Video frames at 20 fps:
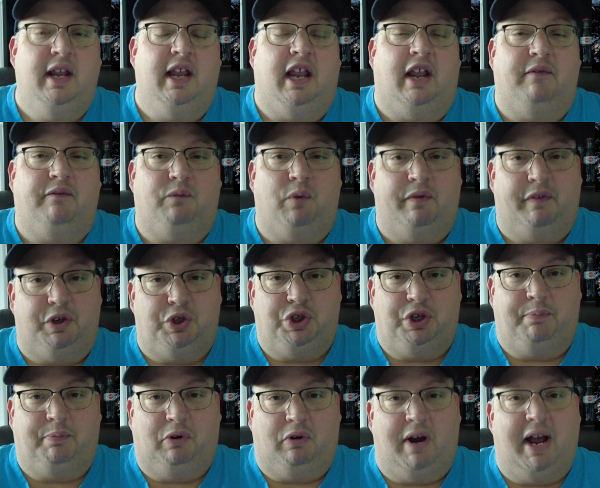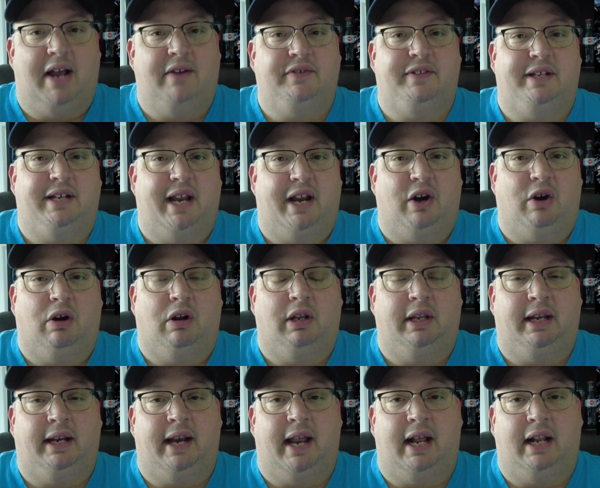If when the ship arrives the day
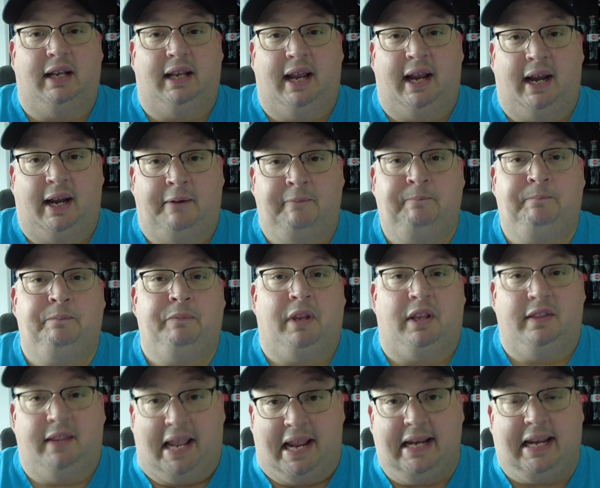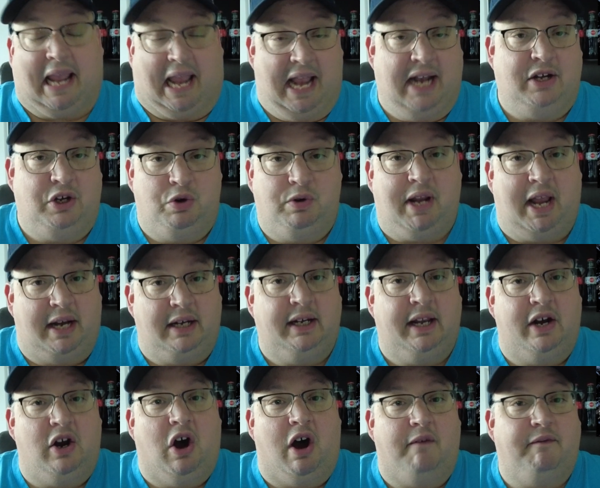early in LA, you can
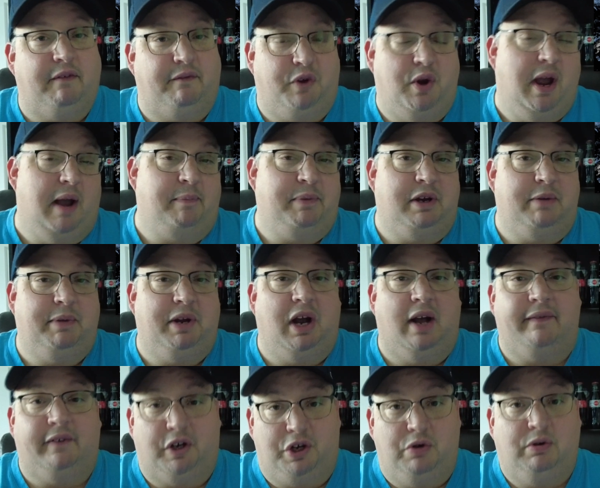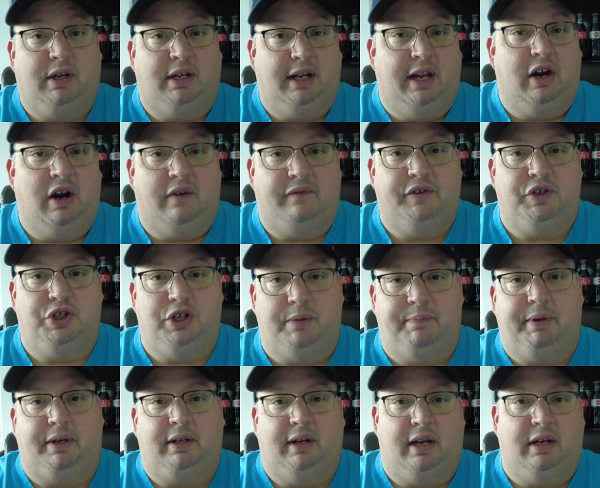get off if you happen to be on there. You can get off the
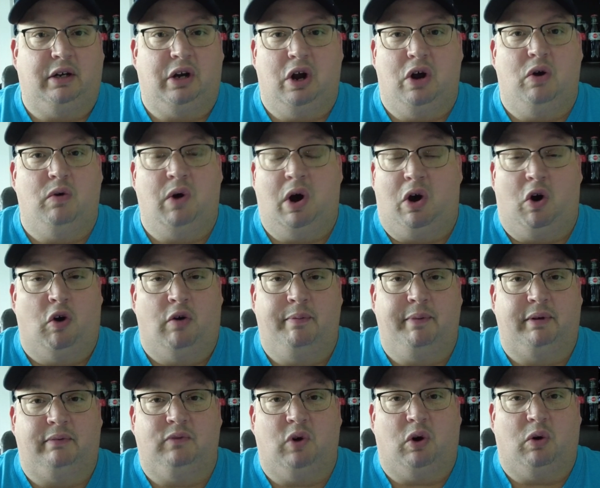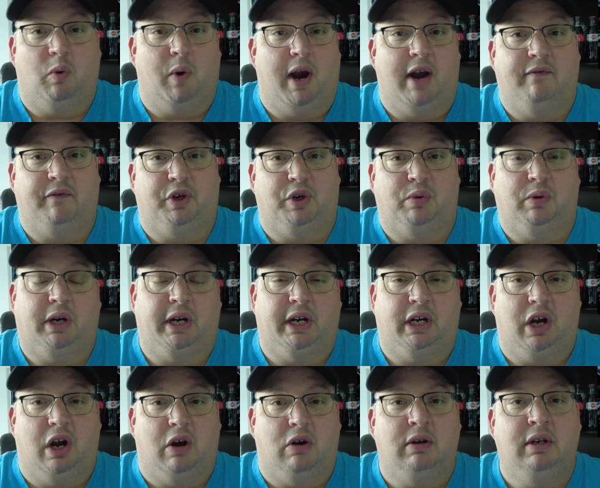ship and go home or wherever you were going
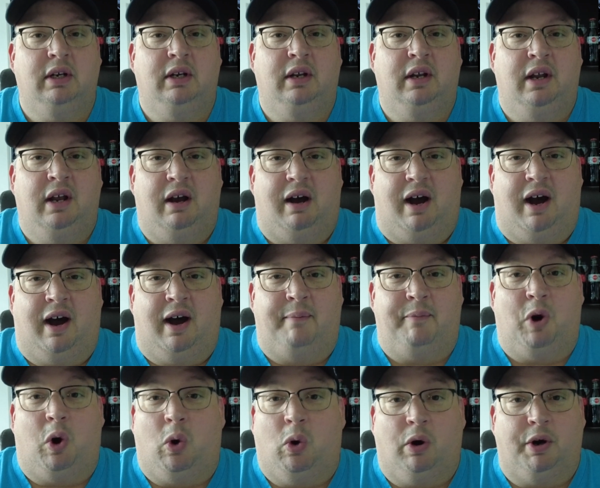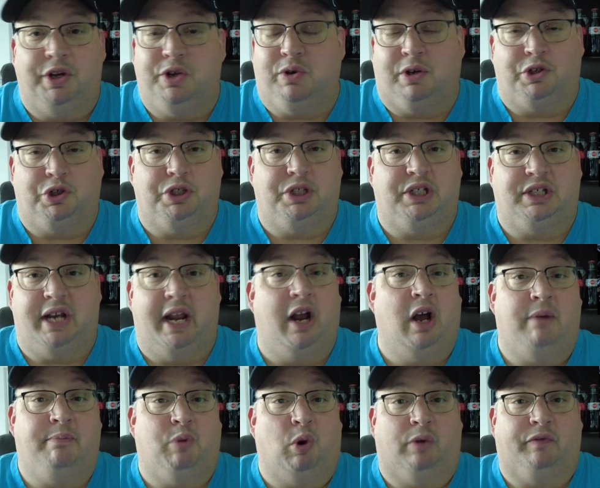to go. Or you can just stay
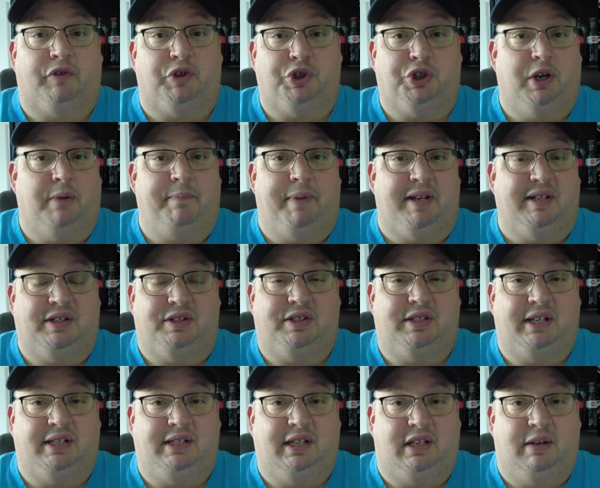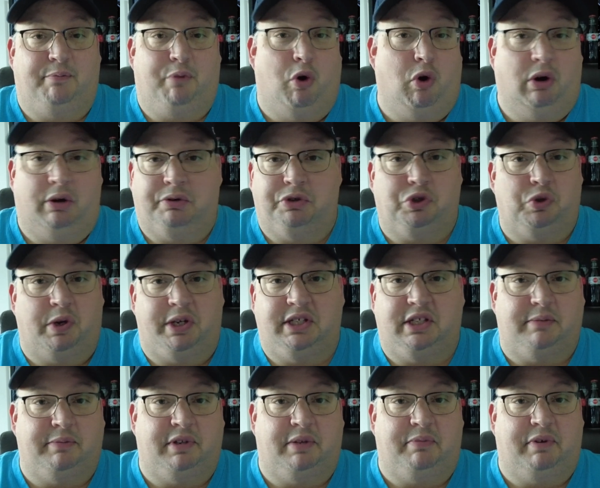on board the ship as it sits in the port, enjoy
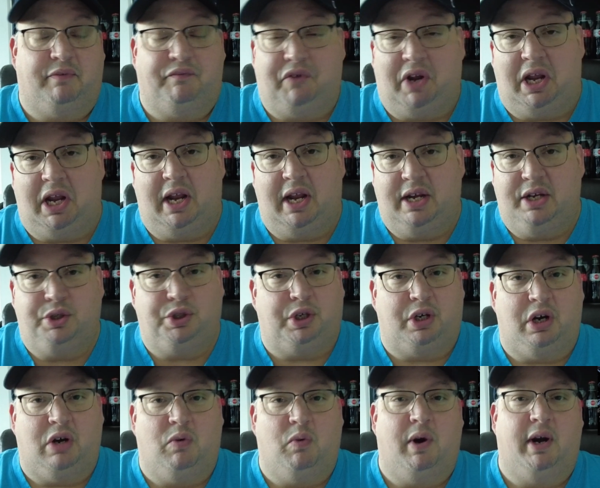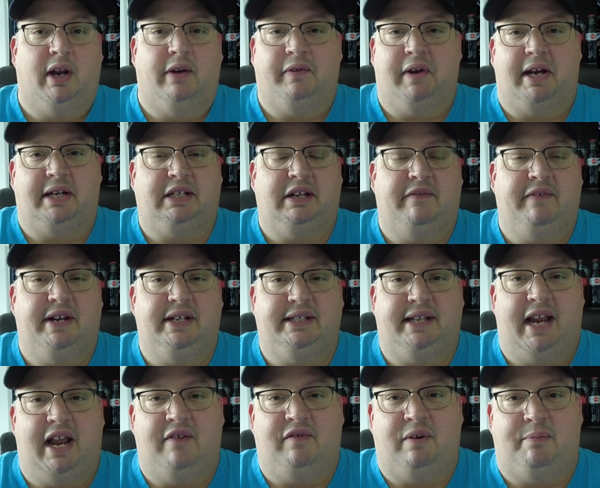some of the buffets, whatever activities
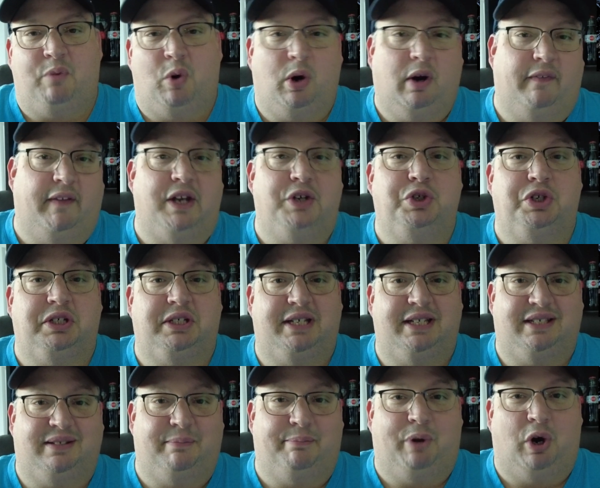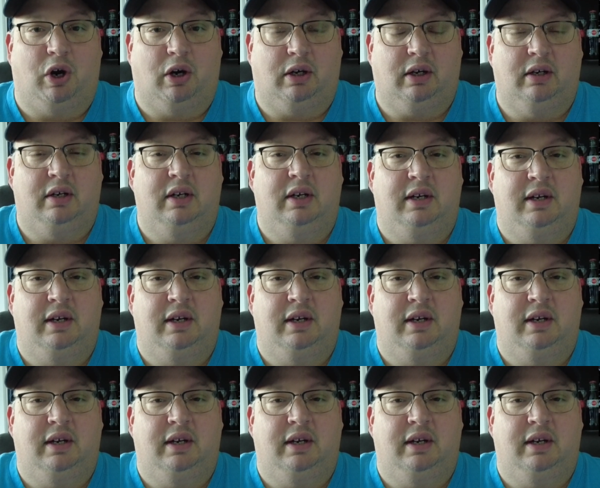they have on board, and then just disembark